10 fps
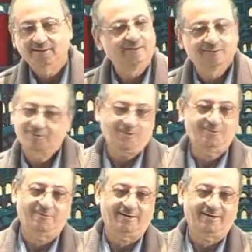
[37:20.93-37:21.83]
don't
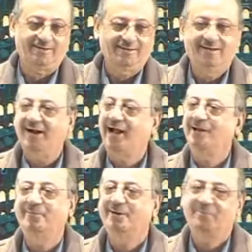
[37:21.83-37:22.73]
worry. I'll be
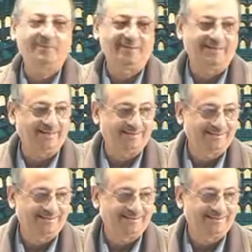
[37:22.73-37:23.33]
repeating it.